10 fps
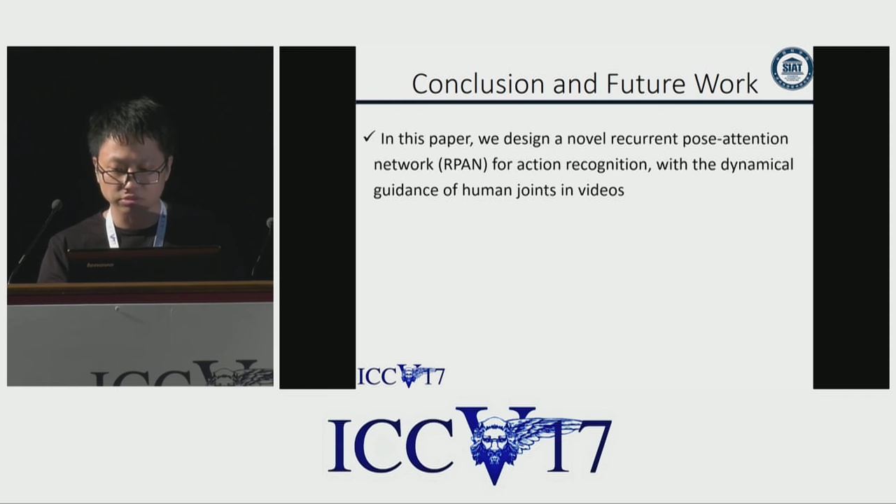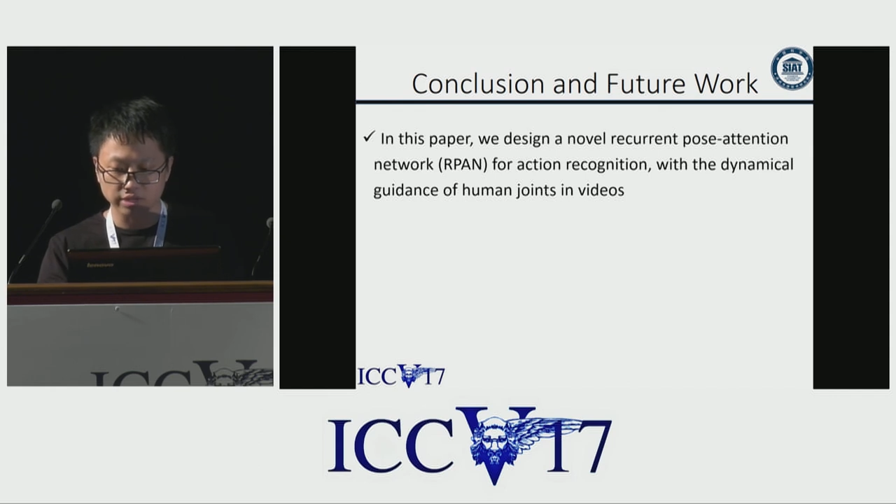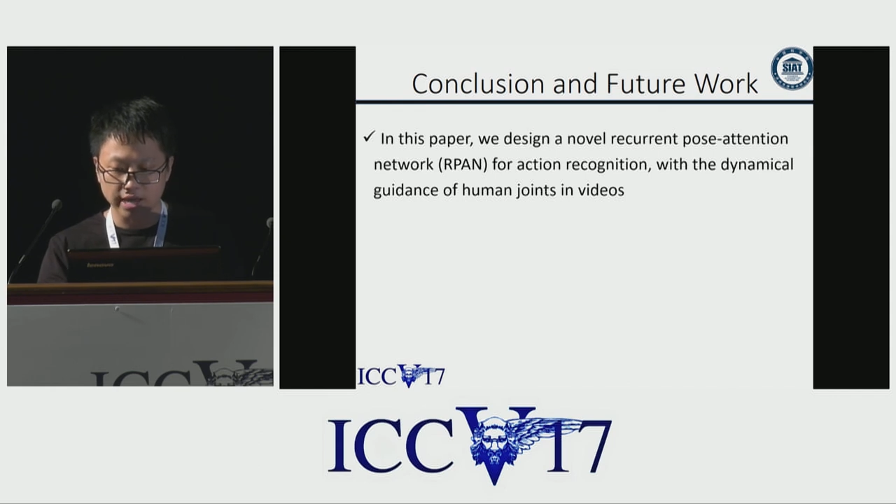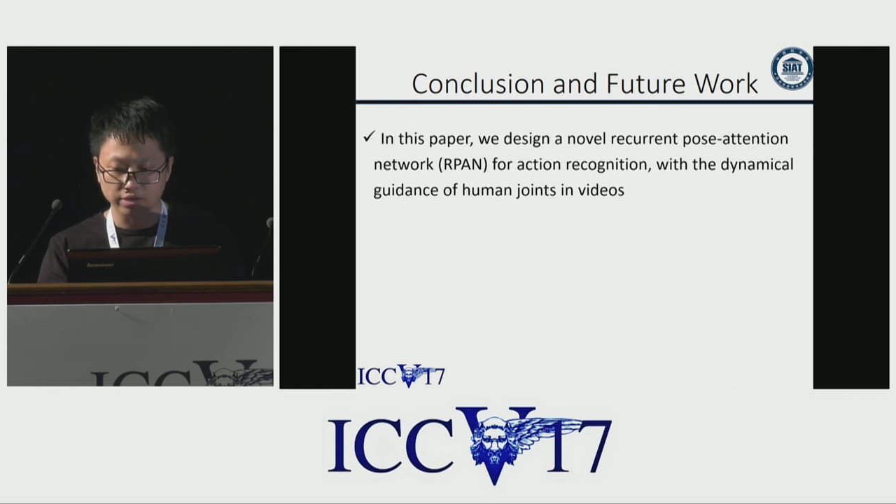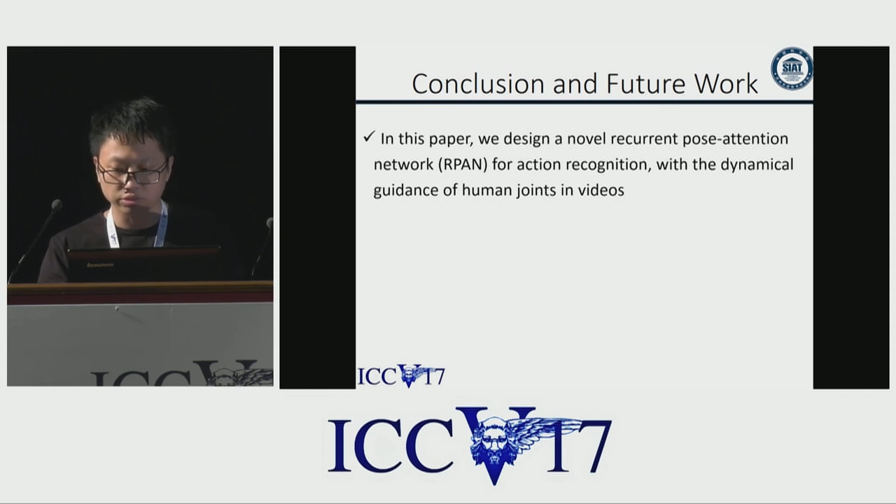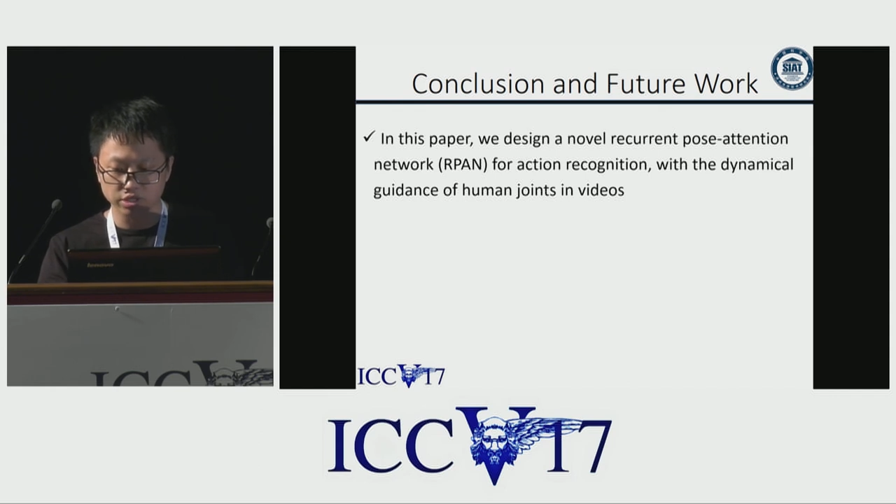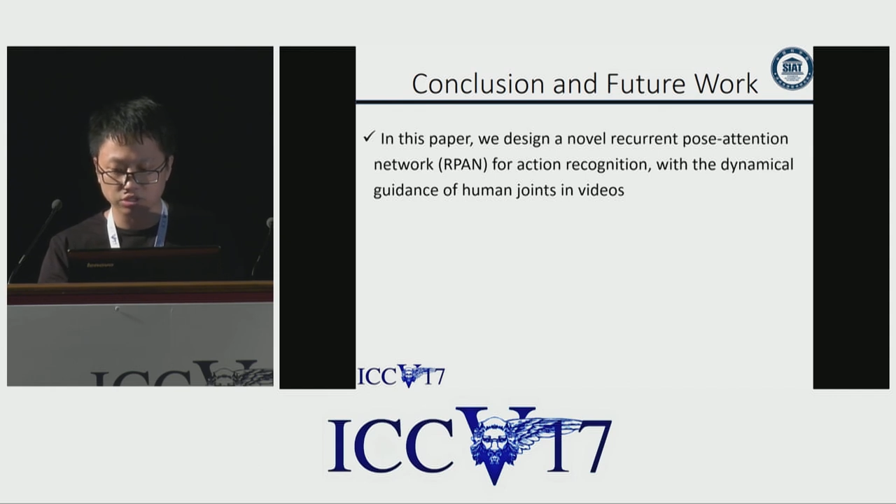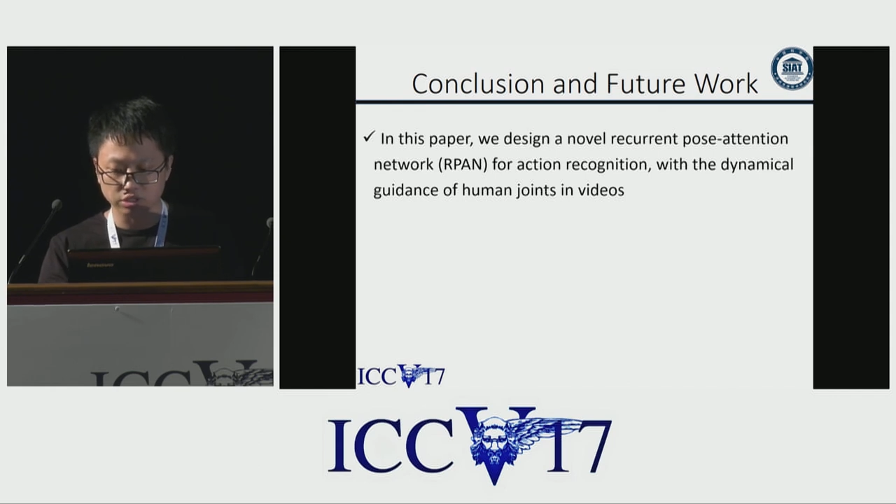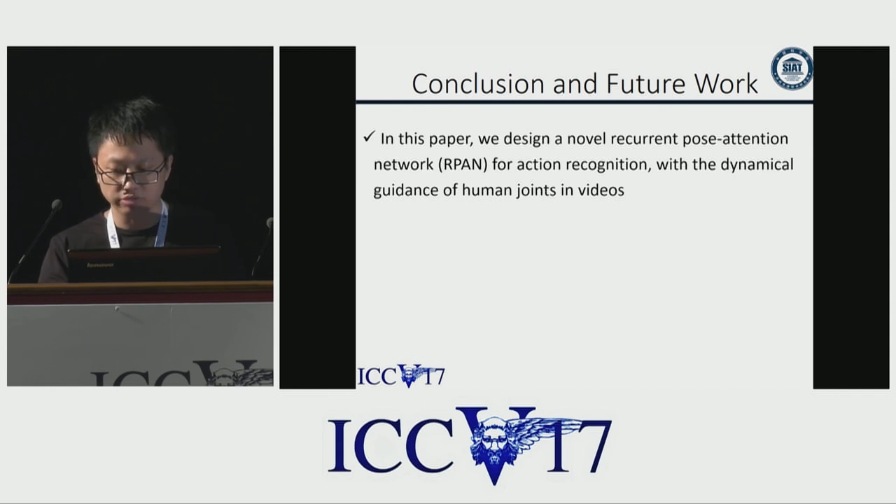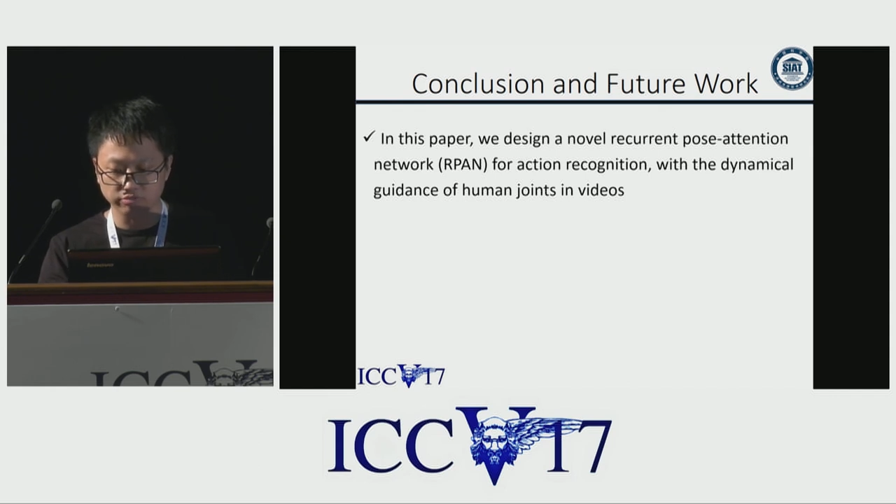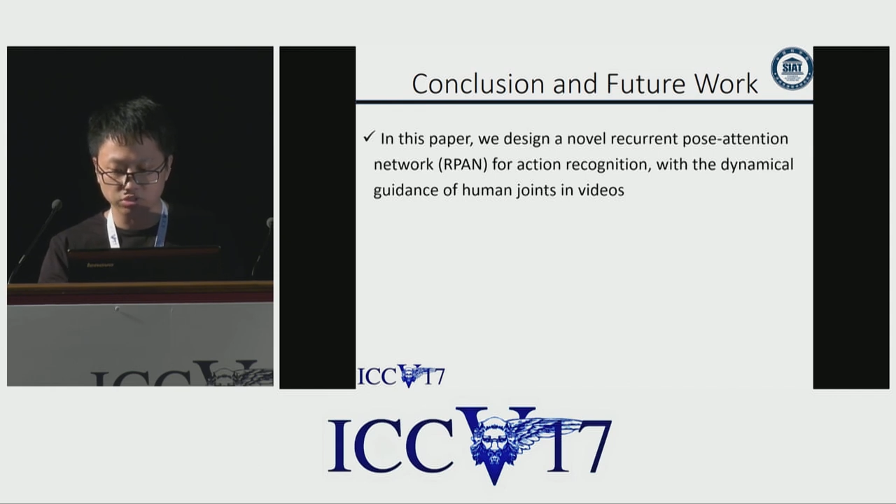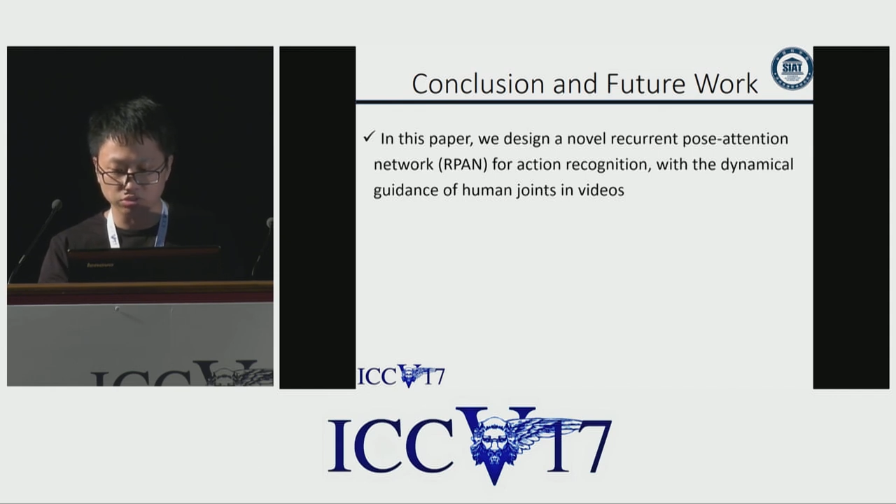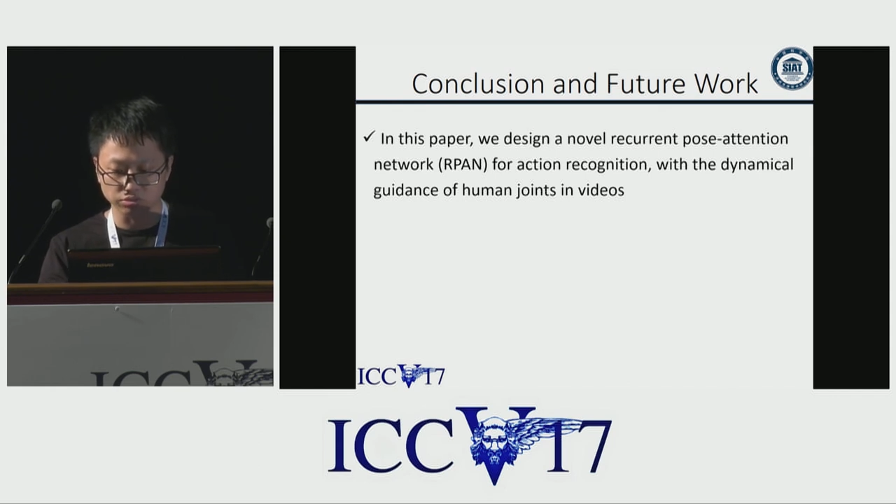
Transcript: annotation in videos.